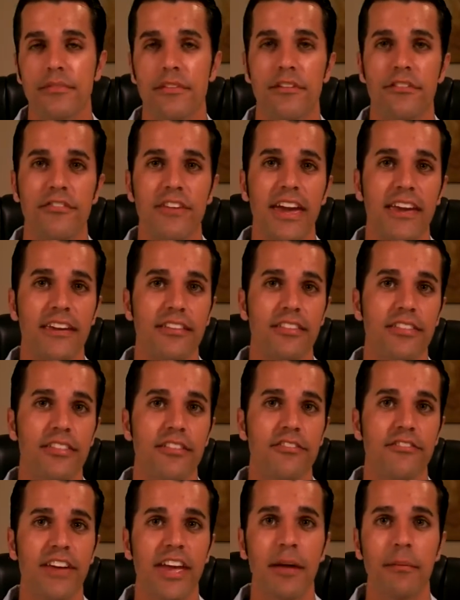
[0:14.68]
faith,
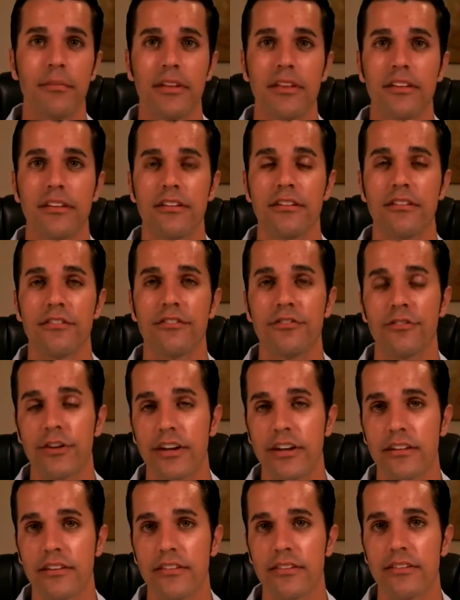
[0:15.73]
family,
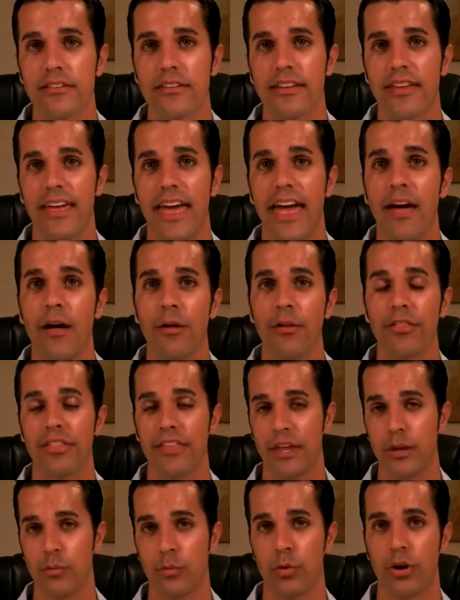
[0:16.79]
friends, health,
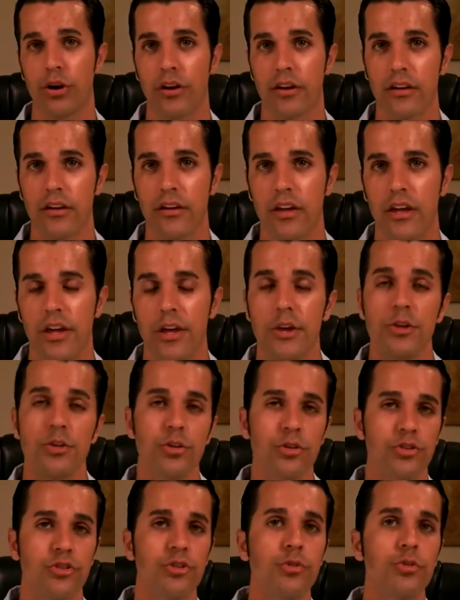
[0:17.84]
and work.
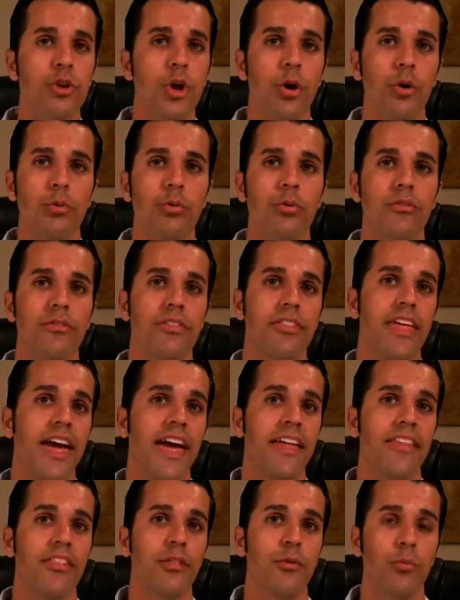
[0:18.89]
You'll soon know
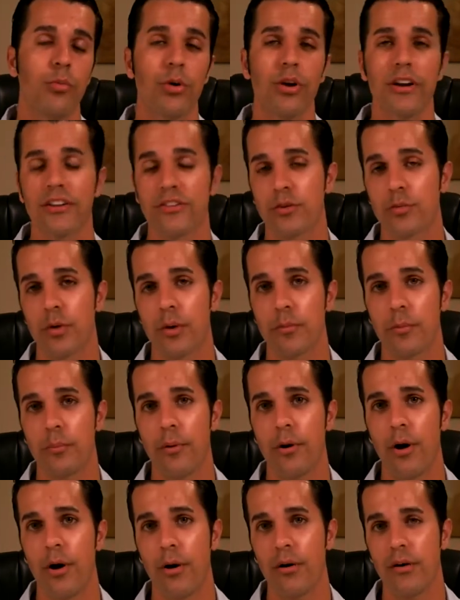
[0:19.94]
that work is a rubber
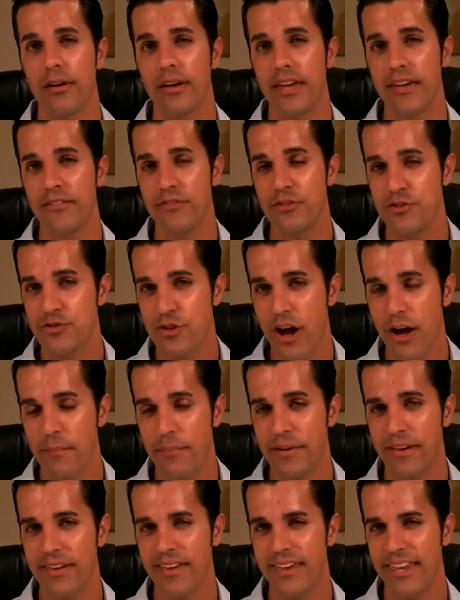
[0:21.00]
ball. If you drop
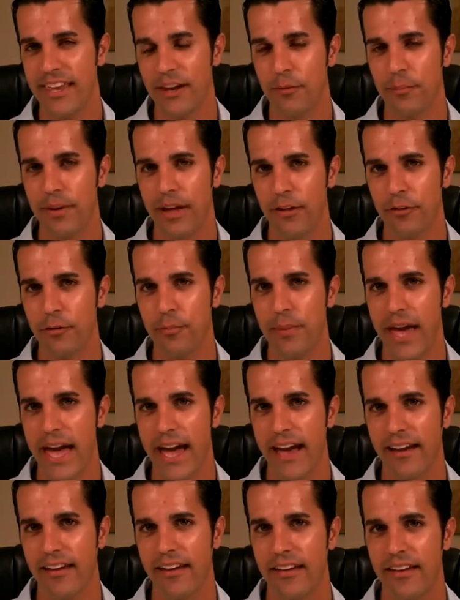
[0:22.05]
it, it'll bounce
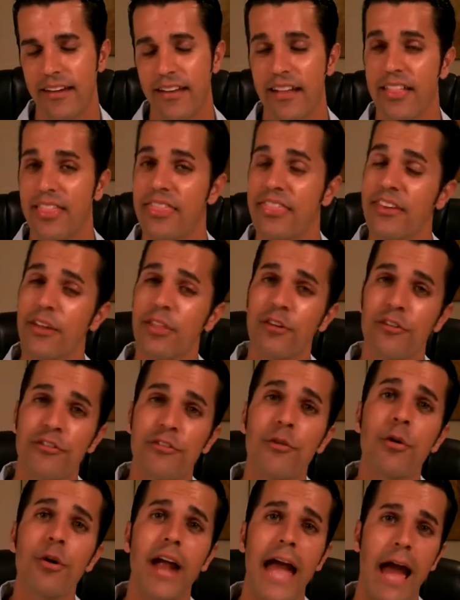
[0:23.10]
back. The other
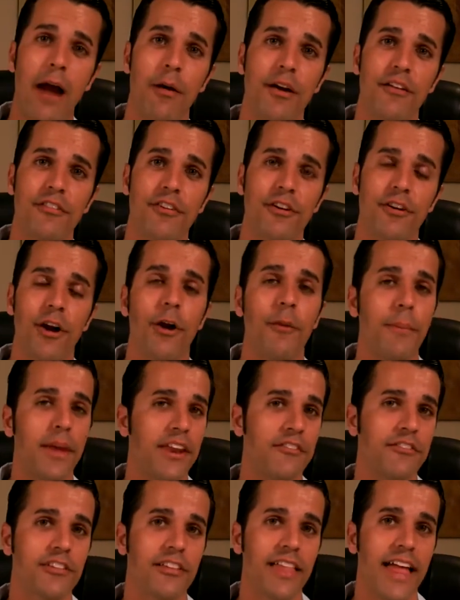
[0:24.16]
4, however, are made
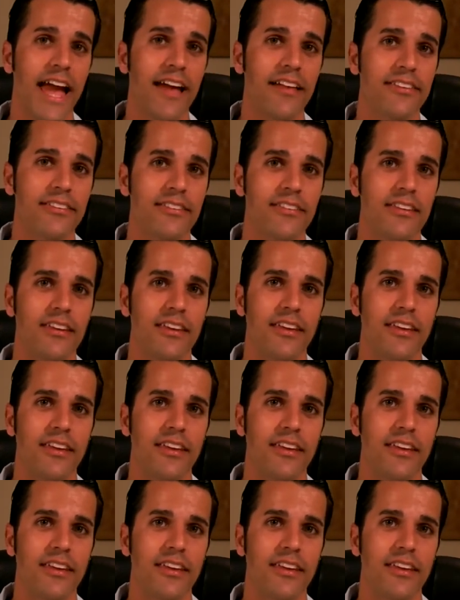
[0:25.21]
of glass.